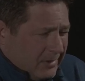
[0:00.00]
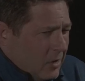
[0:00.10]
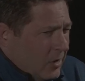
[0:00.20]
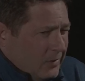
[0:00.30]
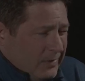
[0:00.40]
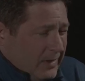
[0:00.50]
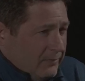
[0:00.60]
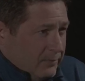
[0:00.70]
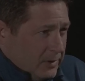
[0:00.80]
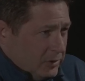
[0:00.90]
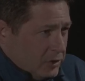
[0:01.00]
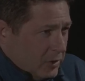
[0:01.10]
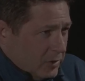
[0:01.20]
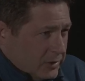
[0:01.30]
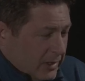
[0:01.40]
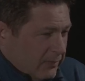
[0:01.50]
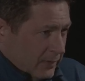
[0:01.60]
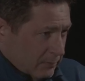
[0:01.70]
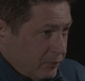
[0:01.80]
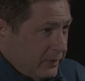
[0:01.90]
like car theft ring charge like
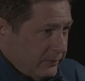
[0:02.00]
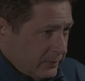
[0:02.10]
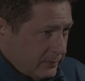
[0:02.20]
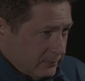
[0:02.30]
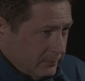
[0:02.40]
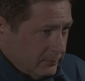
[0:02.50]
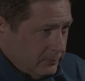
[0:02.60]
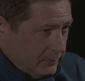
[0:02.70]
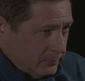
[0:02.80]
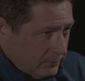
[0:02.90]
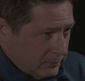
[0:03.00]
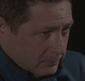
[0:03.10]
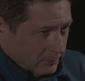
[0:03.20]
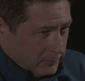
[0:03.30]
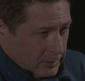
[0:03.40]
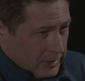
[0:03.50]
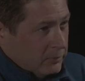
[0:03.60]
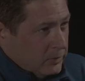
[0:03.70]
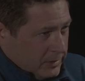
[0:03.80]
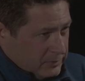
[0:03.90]
from prison
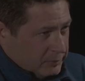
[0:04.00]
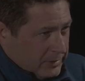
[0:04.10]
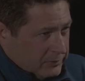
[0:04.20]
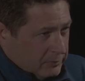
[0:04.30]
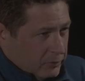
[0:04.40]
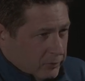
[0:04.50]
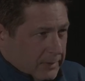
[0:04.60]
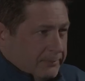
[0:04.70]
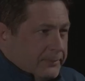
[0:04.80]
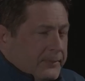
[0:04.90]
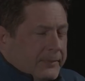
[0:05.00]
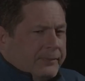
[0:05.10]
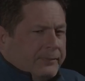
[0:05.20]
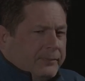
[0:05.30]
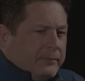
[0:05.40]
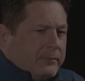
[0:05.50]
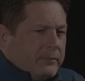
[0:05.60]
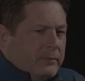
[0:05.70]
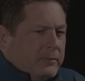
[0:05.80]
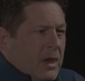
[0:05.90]
in the witness protection program,
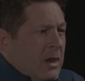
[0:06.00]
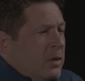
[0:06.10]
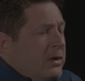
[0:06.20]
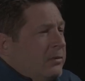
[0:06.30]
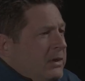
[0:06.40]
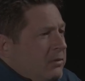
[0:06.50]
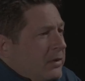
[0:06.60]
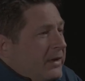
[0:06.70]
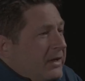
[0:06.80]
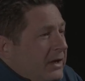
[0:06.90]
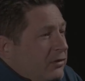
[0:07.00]
and one of the people on